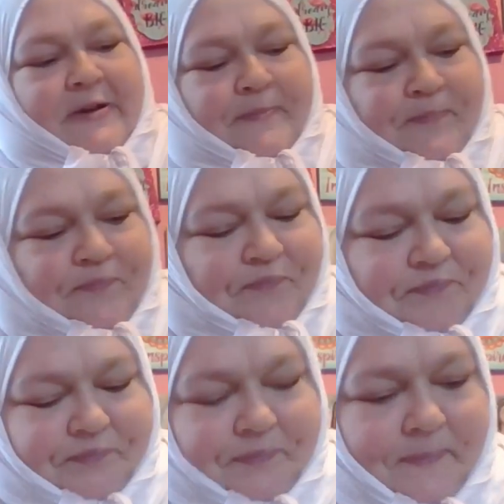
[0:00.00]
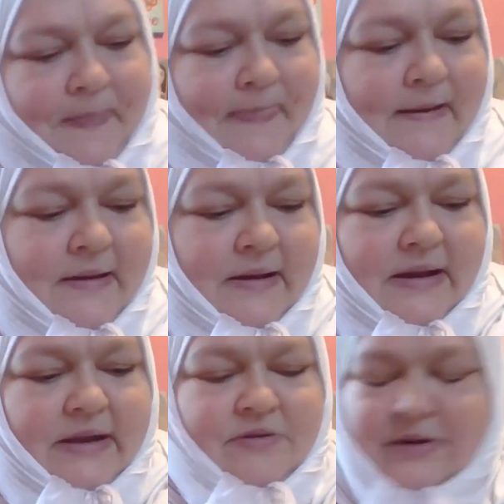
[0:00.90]

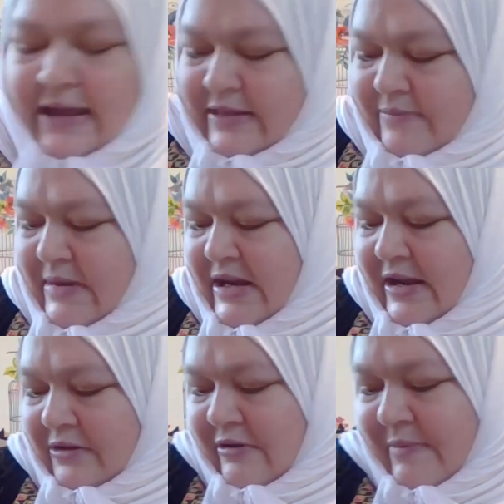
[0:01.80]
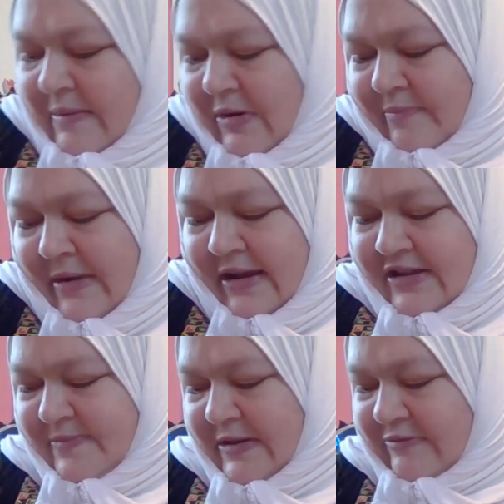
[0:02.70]
I don't like the media crema, but my
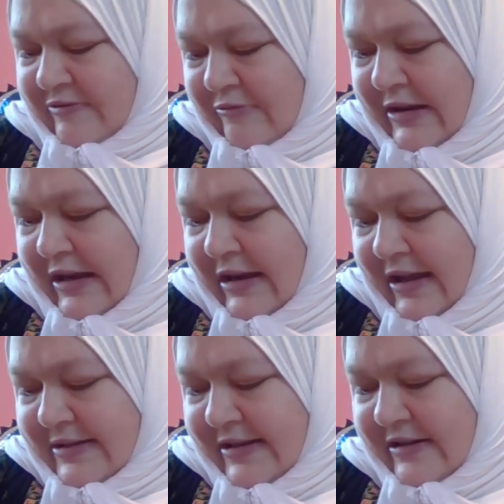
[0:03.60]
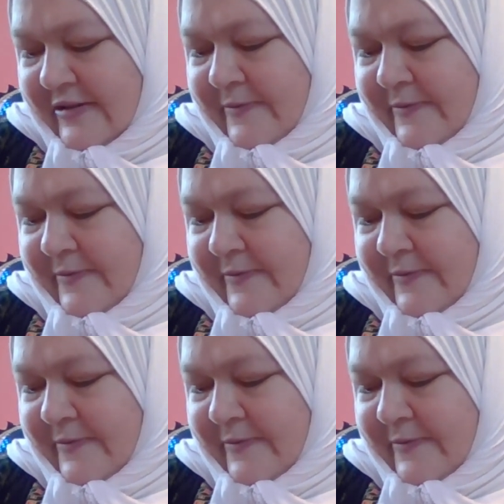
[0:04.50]
husband really likes it.